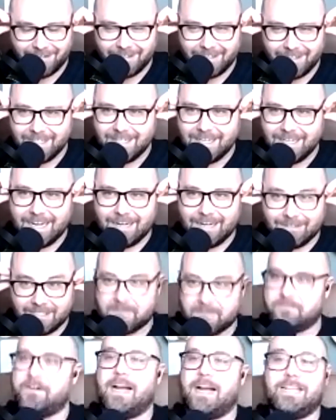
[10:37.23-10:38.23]
And I was
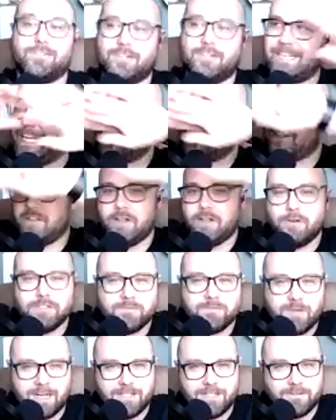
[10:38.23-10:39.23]
like, fine. So I like close
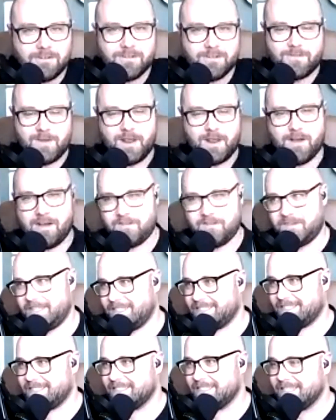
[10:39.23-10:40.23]
my door in my
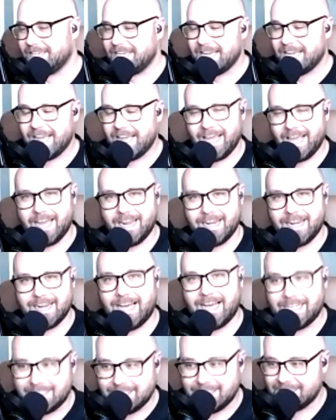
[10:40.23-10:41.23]
office and
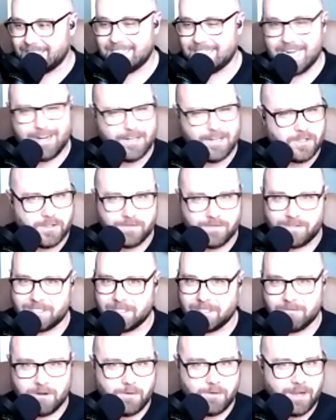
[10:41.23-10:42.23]
I sit down. I don't even
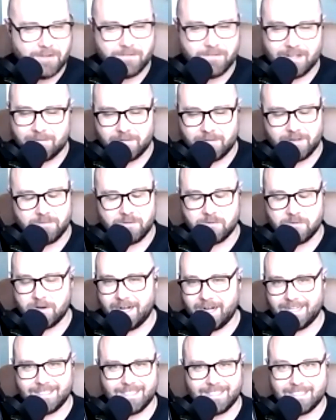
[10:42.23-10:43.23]
tell my wife that I'm going to be
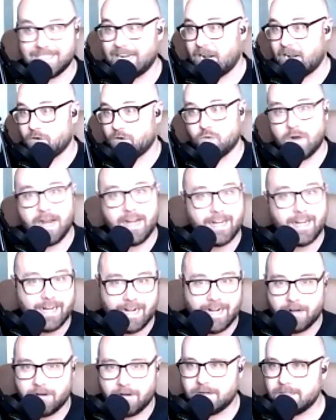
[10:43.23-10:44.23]
writing this and I write it
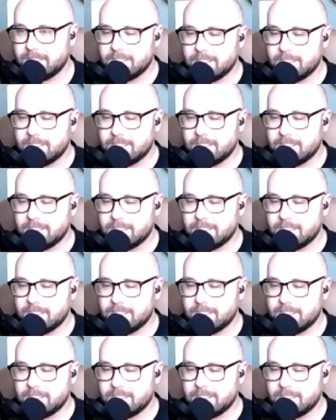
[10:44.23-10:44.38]
out.